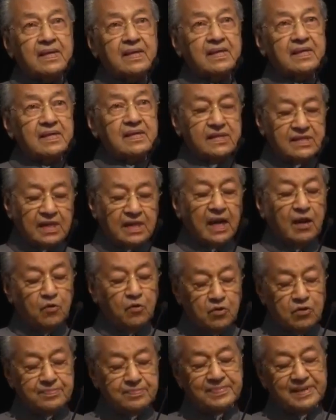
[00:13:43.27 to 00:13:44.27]
is
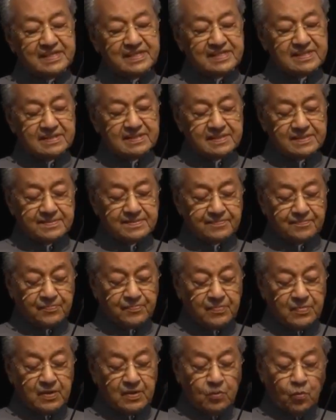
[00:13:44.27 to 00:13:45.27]
our business.
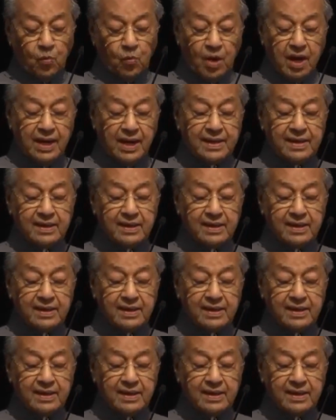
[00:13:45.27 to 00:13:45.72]
Why?